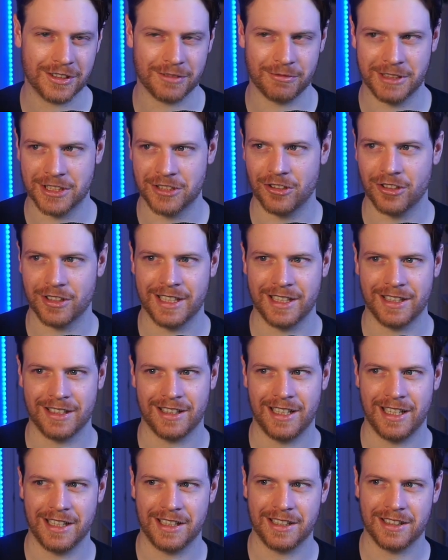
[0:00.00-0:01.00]
We're talking
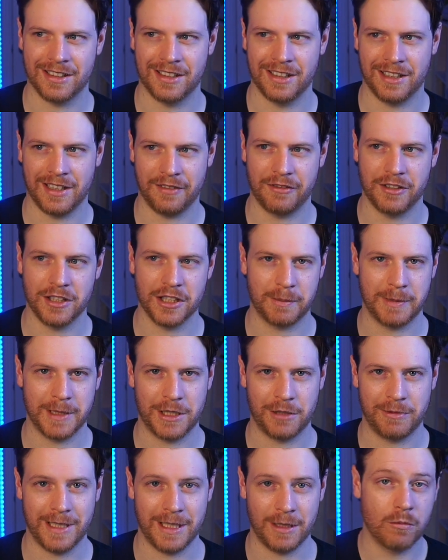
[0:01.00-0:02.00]
like the difference
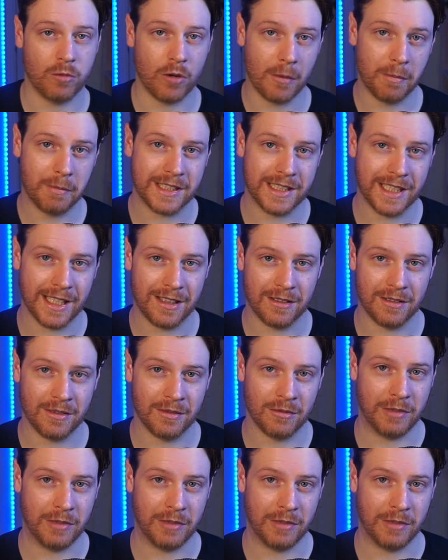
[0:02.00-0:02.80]
between 1%